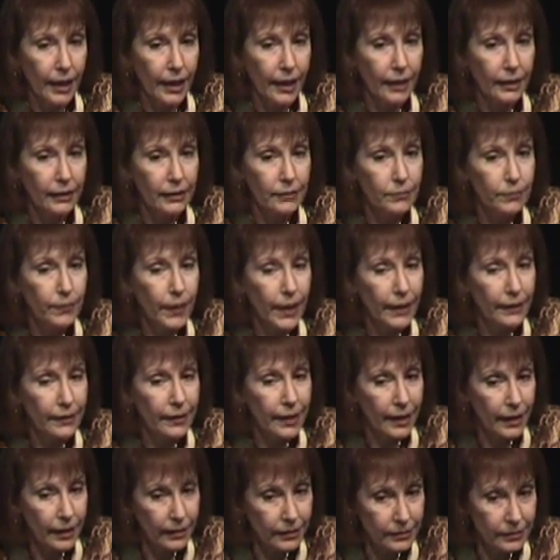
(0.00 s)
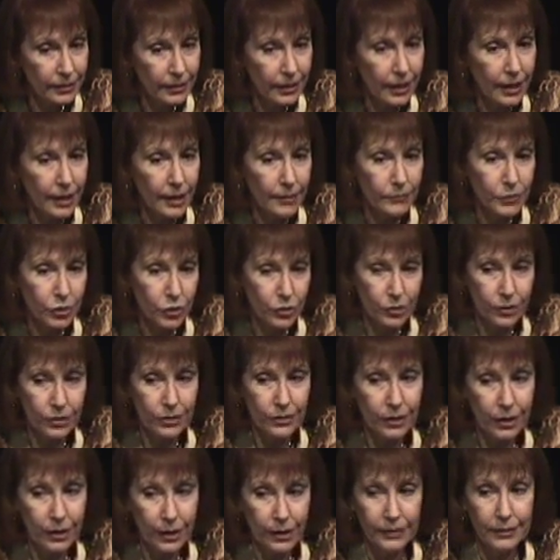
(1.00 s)
And by that time, she
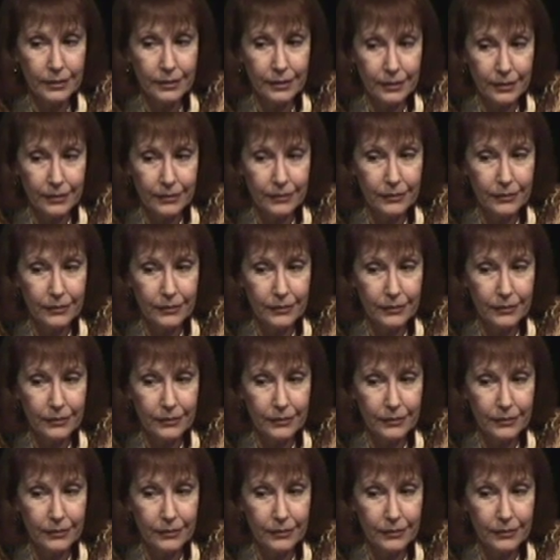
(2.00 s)
thought,